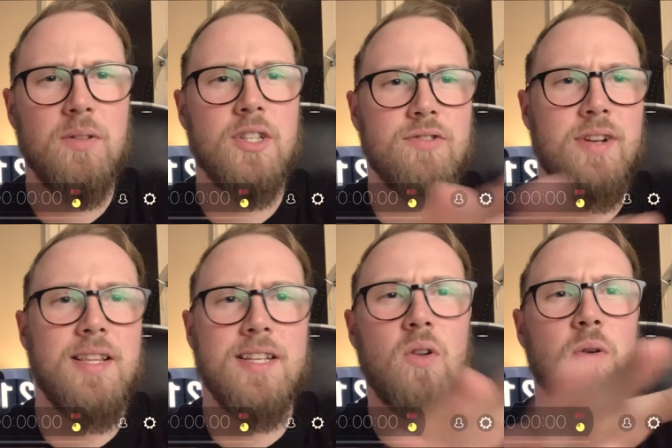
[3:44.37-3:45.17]
on the screen,
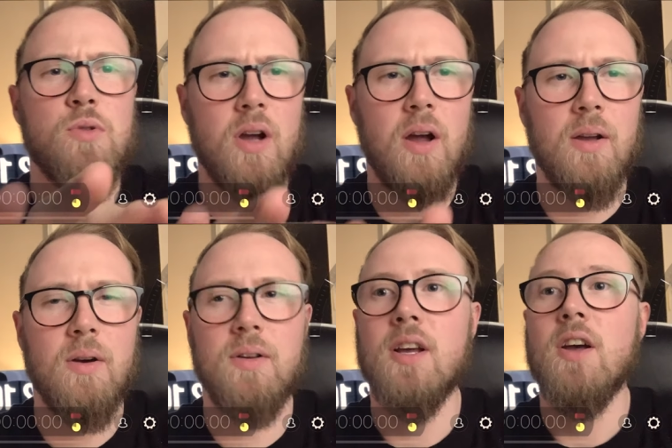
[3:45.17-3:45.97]
there's a lot more going
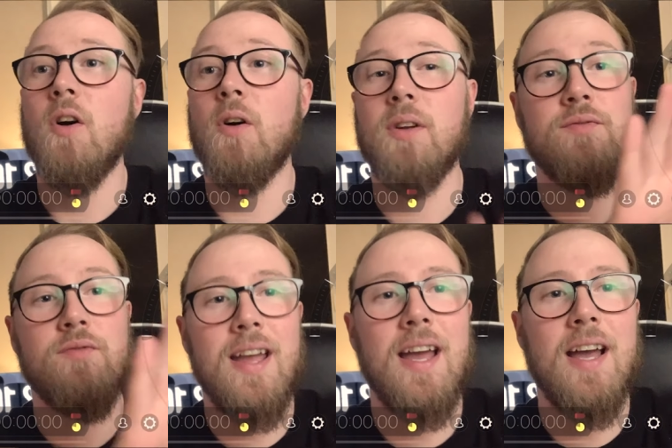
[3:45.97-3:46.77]
on. On our
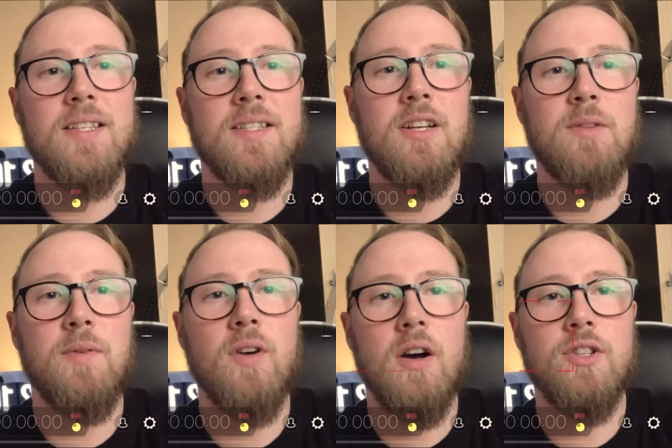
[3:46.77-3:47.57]
right-hand side,
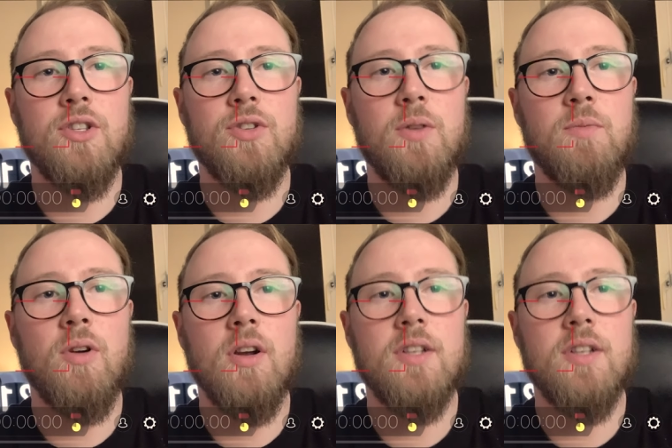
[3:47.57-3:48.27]
we've got our zoom rocker,